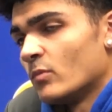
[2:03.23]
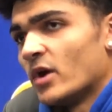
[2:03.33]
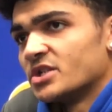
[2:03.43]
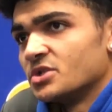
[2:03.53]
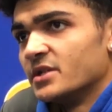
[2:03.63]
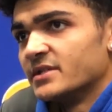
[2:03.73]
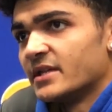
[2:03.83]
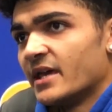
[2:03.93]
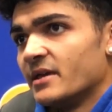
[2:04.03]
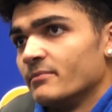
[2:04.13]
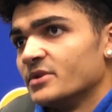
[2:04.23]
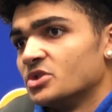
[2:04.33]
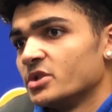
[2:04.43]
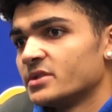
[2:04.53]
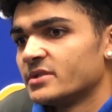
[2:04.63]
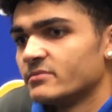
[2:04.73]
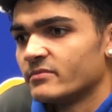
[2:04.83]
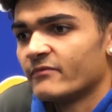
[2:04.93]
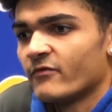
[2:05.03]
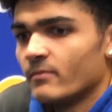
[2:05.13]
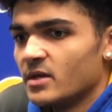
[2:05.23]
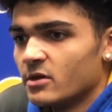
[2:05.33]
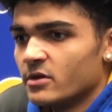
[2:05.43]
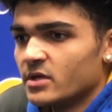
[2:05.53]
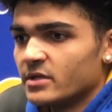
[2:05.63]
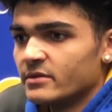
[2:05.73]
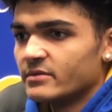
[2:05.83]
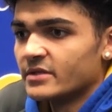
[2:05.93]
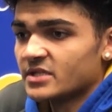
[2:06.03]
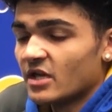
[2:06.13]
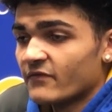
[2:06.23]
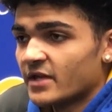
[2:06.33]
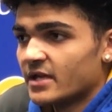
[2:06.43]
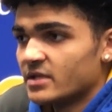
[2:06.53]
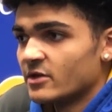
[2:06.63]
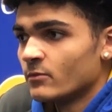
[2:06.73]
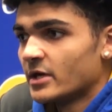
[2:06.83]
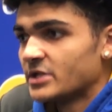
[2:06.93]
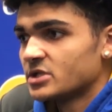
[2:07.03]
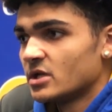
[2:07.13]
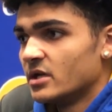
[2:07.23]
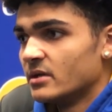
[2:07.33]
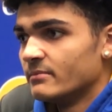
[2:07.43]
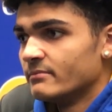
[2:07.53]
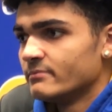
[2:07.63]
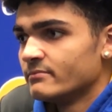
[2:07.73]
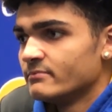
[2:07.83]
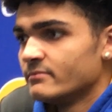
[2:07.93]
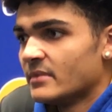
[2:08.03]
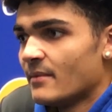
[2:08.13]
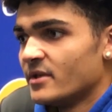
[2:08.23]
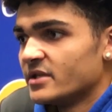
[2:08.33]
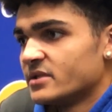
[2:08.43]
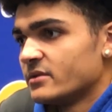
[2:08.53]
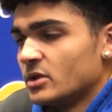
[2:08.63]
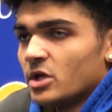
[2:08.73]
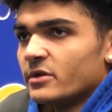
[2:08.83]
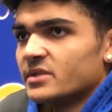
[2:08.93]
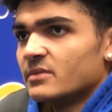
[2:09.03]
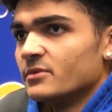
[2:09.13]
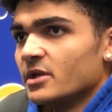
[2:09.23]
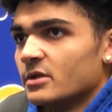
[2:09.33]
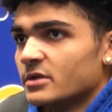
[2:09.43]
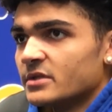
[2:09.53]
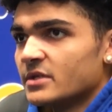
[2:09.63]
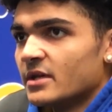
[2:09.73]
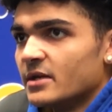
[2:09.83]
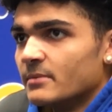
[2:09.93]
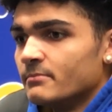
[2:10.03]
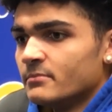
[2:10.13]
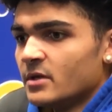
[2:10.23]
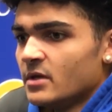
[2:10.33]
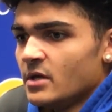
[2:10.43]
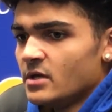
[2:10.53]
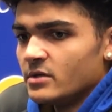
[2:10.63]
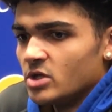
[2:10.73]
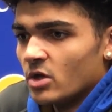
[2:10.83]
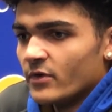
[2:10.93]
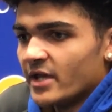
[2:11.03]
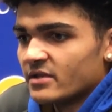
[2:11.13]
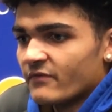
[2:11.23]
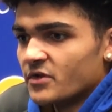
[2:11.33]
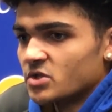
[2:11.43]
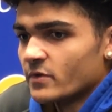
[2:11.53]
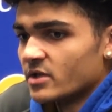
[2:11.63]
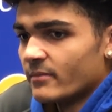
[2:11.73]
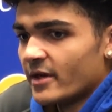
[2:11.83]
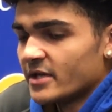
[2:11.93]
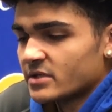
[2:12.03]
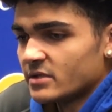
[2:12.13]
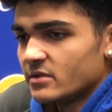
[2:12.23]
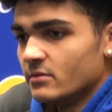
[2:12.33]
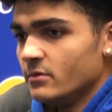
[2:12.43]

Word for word: watching his game, but just from hearing and the stuff that I did watch, um, I mean, it's glaring similarities. Um, you know, we like to finish around the basket.